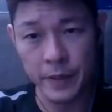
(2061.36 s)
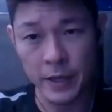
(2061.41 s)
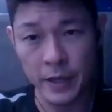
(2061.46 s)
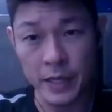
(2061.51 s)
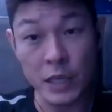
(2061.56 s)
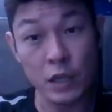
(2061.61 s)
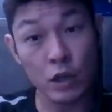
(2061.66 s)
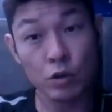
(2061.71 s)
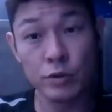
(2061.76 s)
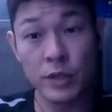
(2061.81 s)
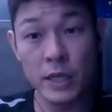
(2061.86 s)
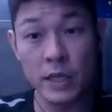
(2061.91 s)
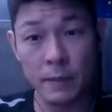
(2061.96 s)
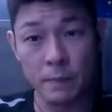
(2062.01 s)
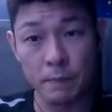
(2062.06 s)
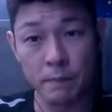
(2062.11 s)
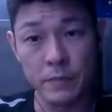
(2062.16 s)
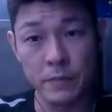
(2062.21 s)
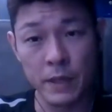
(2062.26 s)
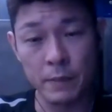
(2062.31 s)
including
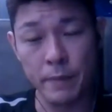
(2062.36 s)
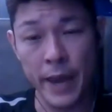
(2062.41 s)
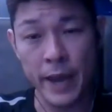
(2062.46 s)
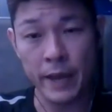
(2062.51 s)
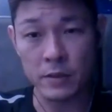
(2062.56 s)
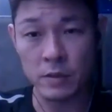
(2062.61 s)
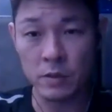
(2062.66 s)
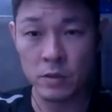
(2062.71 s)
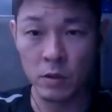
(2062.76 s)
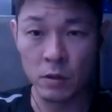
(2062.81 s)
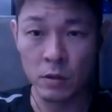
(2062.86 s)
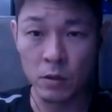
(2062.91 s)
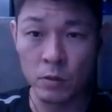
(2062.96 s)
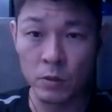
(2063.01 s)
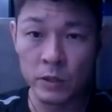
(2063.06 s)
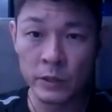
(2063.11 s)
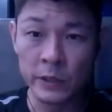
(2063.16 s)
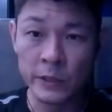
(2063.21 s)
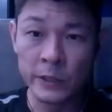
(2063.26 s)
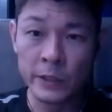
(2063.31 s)
the back. So
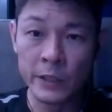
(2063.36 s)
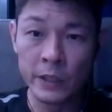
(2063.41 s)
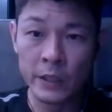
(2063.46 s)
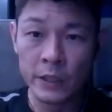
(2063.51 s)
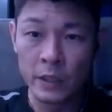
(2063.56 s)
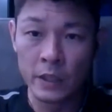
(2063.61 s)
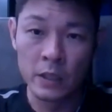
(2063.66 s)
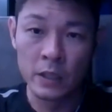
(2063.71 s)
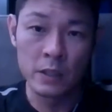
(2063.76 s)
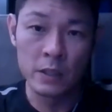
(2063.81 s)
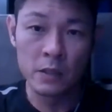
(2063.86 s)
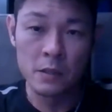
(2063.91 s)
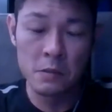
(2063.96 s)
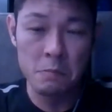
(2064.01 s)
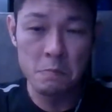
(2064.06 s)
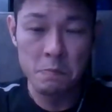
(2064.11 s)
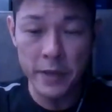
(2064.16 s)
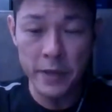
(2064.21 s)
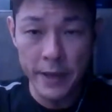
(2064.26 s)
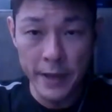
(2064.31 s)

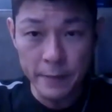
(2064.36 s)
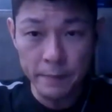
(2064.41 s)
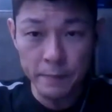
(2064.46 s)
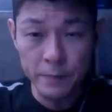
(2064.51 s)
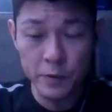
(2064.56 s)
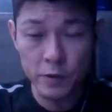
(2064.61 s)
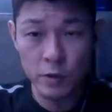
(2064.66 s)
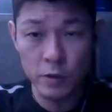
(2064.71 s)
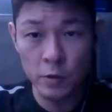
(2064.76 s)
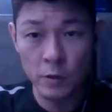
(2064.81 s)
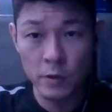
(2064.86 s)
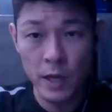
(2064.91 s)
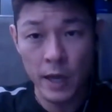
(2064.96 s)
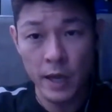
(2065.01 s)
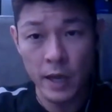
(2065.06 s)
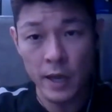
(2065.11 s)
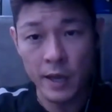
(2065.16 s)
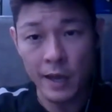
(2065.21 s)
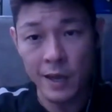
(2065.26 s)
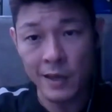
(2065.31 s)
yeah, so
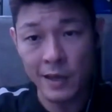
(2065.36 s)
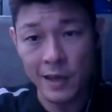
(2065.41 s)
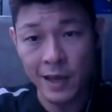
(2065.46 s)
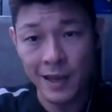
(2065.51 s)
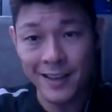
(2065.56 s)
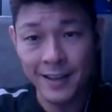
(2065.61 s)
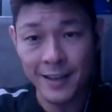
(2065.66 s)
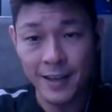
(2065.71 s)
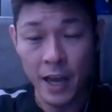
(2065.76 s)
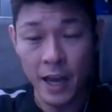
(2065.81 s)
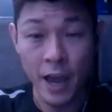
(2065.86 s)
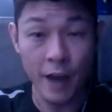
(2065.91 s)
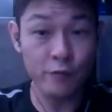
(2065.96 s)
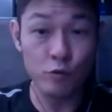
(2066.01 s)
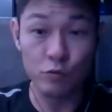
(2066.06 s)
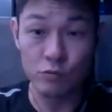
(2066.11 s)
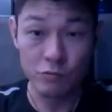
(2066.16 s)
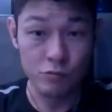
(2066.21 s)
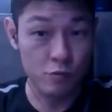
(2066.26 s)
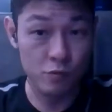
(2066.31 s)
I have
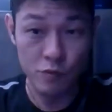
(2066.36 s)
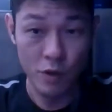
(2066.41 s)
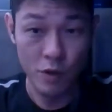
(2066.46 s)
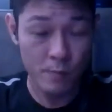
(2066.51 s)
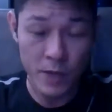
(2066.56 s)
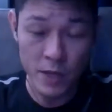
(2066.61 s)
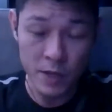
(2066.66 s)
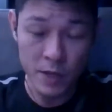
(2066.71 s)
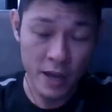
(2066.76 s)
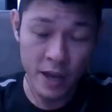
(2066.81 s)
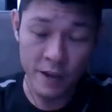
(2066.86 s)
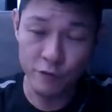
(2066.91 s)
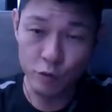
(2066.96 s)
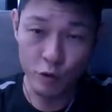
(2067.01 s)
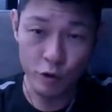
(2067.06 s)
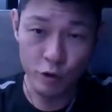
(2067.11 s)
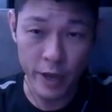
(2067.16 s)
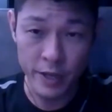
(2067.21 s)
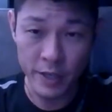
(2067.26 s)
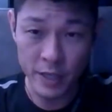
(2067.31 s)
to, I have to
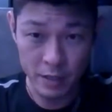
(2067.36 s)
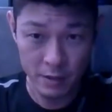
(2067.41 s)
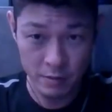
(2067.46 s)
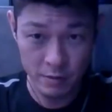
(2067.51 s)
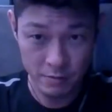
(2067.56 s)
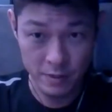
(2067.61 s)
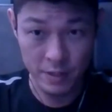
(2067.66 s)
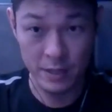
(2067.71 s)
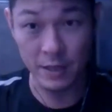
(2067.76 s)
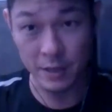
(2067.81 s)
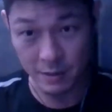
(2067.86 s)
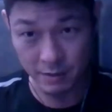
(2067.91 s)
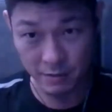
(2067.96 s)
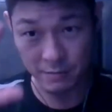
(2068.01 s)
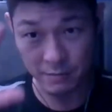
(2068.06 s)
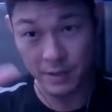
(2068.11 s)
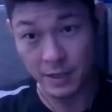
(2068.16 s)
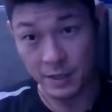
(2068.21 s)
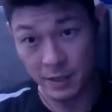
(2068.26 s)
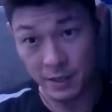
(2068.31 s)
credit the
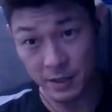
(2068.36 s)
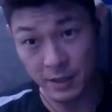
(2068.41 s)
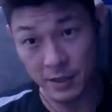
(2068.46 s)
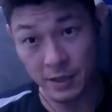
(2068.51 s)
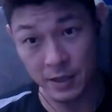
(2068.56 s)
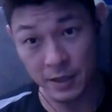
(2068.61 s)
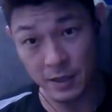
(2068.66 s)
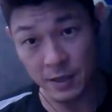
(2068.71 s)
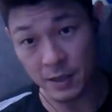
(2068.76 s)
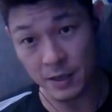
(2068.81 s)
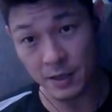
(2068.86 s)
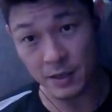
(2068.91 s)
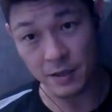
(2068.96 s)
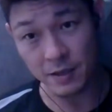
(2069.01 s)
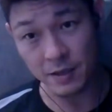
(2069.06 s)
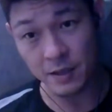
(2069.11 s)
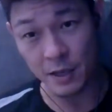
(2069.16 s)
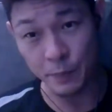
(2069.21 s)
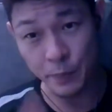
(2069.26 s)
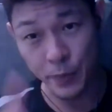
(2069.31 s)

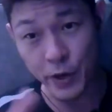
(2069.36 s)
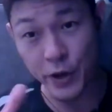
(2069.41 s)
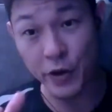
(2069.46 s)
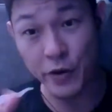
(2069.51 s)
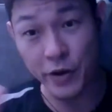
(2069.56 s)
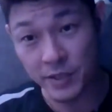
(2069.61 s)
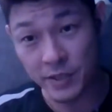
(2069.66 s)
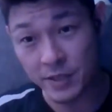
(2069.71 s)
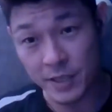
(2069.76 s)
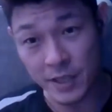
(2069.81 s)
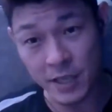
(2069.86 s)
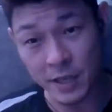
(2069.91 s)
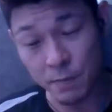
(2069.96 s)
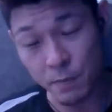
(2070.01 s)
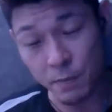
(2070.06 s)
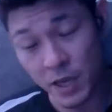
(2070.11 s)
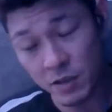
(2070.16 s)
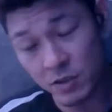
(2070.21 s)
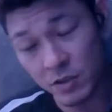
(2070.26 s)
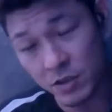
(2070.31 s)
appearance, the
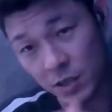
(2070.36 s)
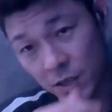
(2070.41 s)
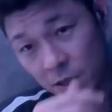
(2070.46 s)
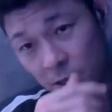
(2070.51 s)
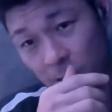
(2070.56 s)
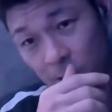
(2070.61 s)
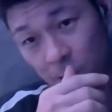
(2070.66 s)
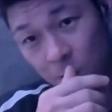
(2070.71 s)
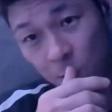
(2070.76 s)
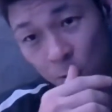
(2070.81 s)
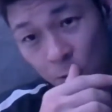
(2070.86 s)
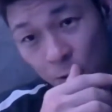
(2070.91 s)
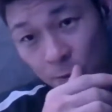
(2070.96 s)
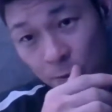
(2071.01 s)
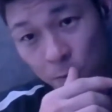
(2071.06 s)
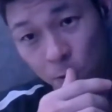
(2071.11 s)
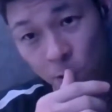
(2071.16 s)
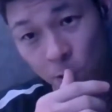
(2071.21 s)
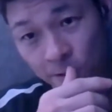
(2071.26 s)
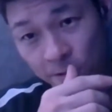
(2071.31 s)
image to
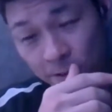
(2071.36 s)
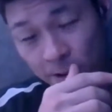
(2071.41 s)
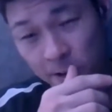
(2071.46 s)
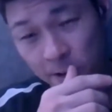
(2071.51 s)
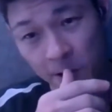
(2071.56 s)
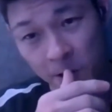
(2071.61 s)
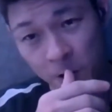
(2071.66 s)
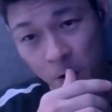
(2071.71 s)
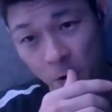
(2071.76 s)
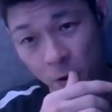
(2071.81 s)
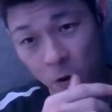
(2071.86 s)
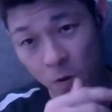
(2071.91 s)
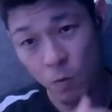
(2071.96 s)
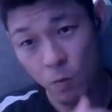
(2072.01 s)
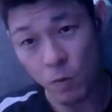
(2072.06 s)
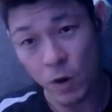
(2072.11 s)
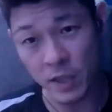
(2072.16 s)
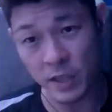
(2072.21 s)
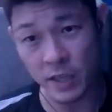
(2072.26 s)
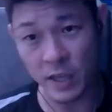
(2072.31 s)
both
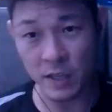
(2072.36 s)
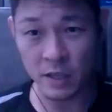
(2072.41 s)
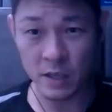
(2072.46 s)
Juan and